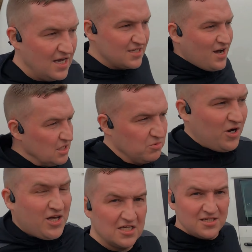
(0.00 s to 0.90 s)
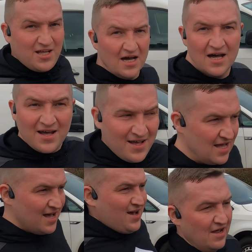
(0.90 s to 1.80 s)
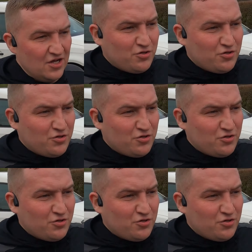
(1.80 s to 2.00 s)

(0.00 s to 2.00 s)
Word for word: It's hard work, isn't it? And